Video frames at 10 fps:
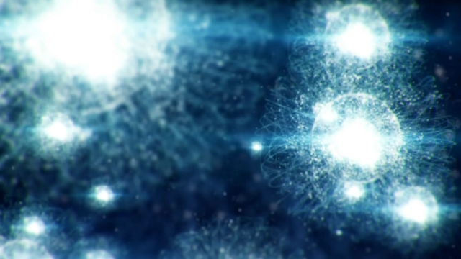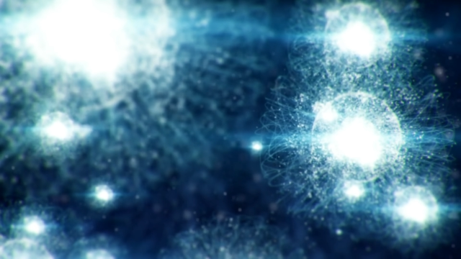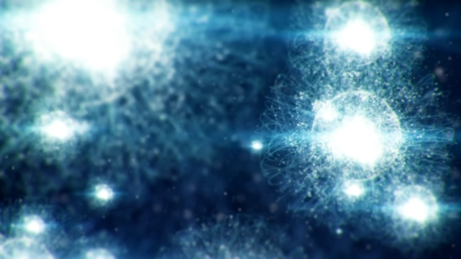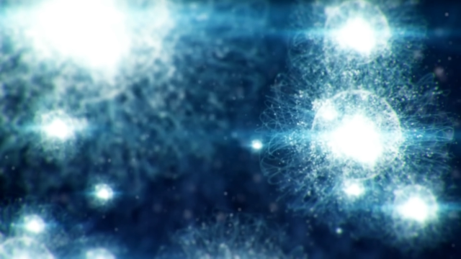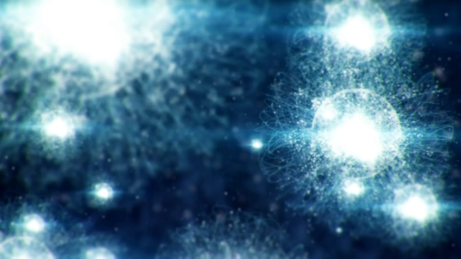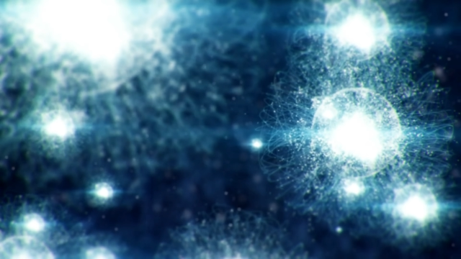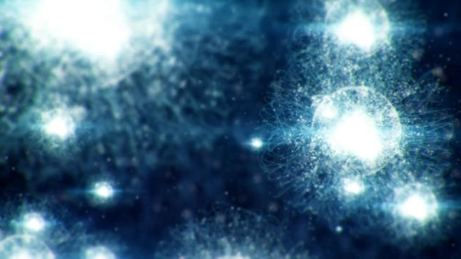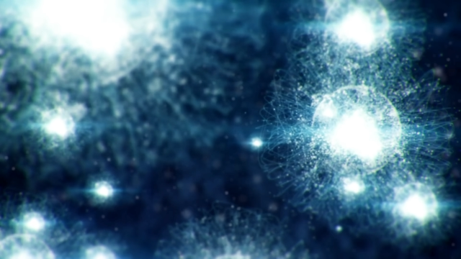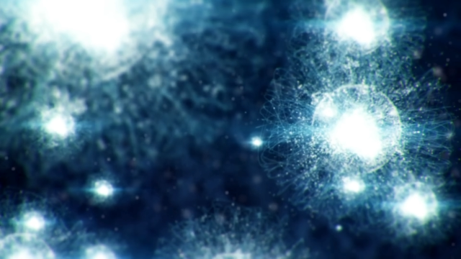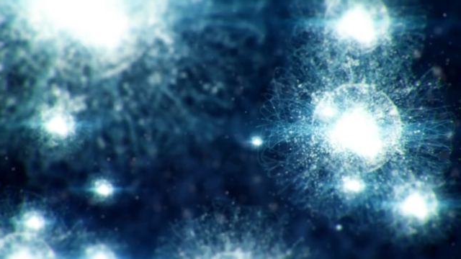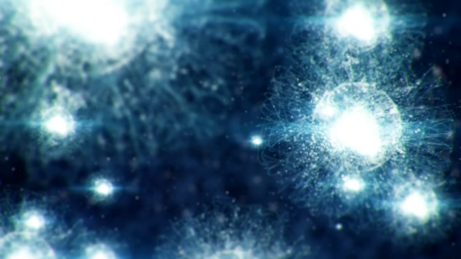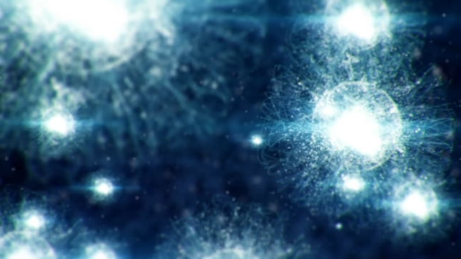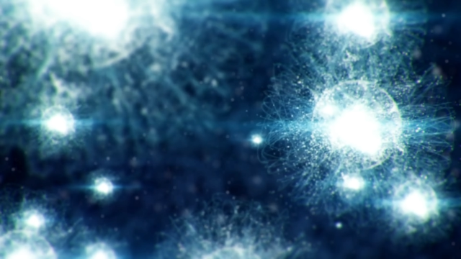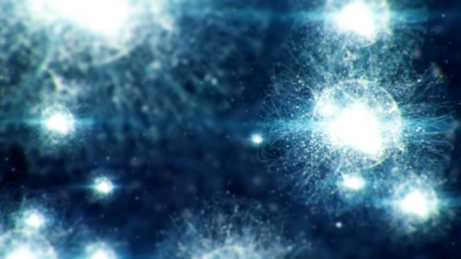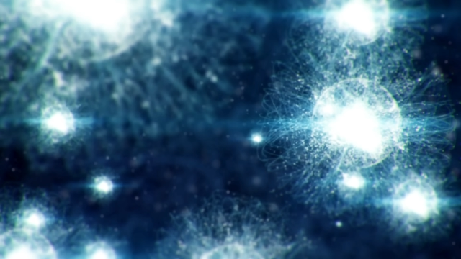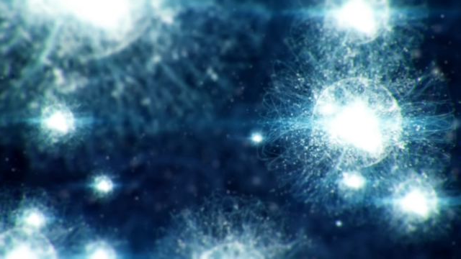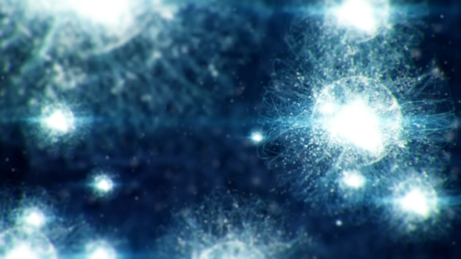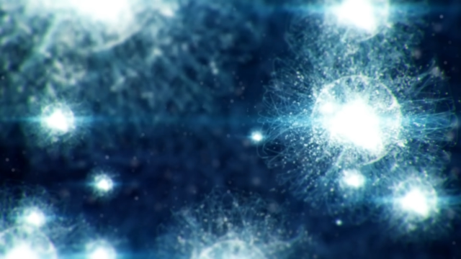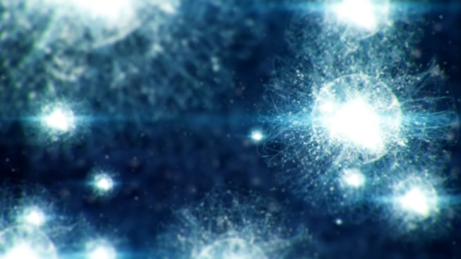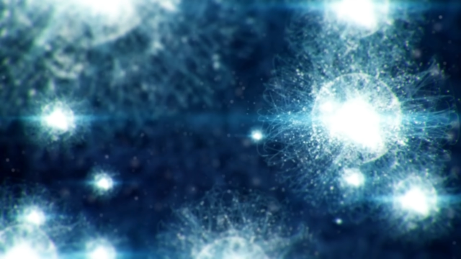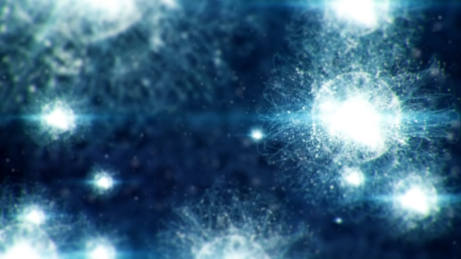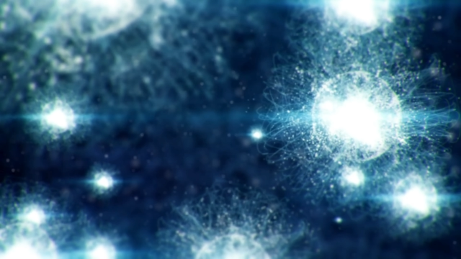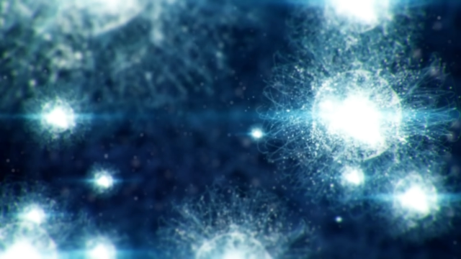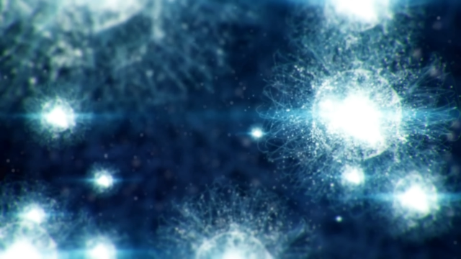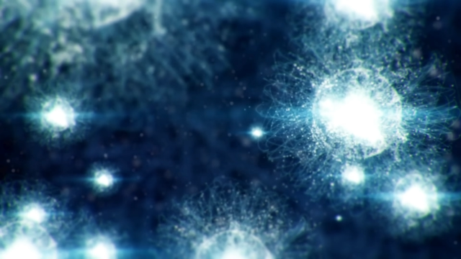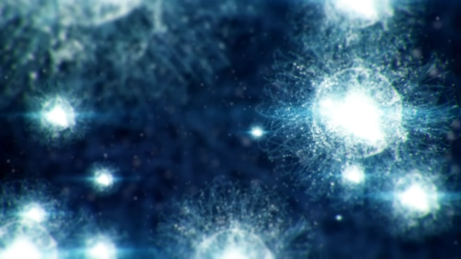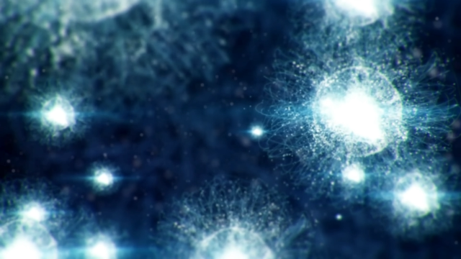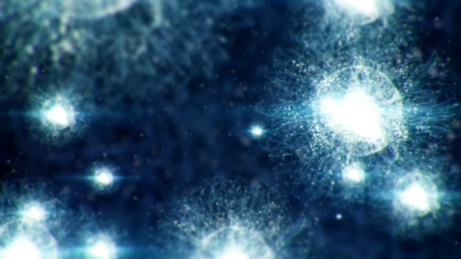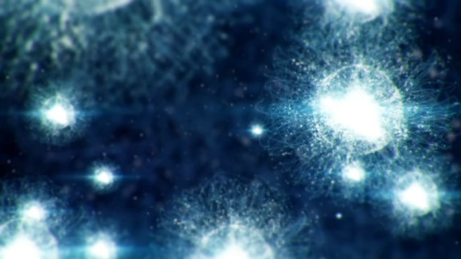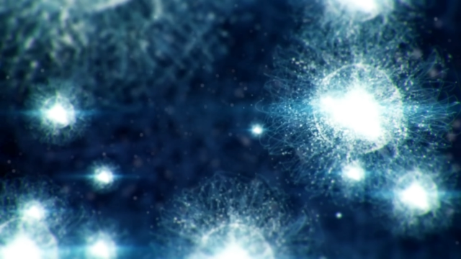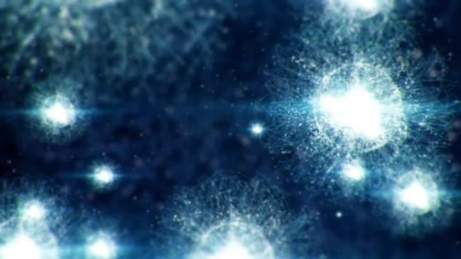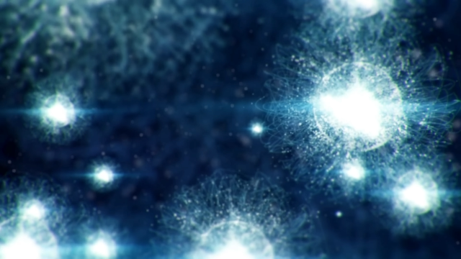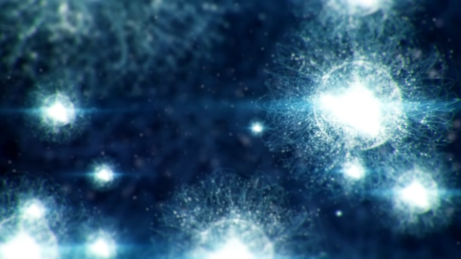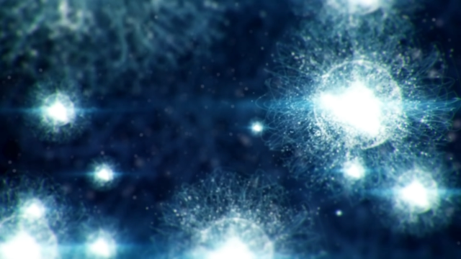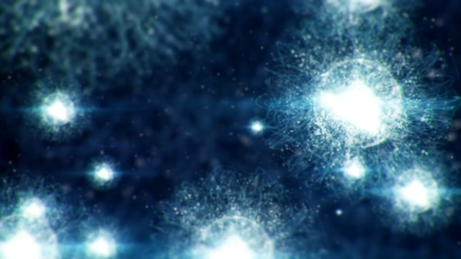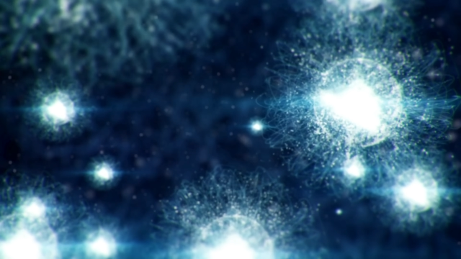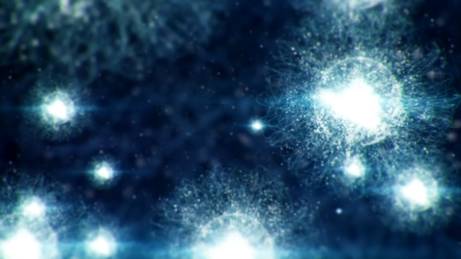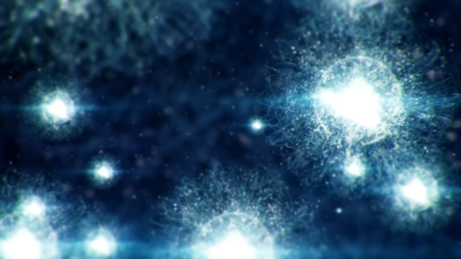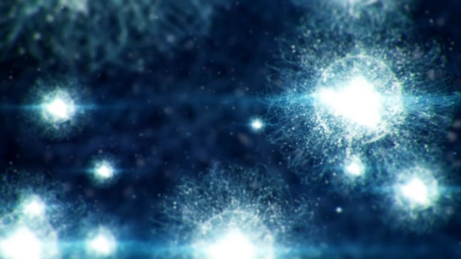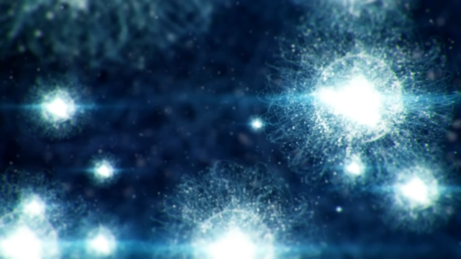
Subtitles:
(no speaker visible)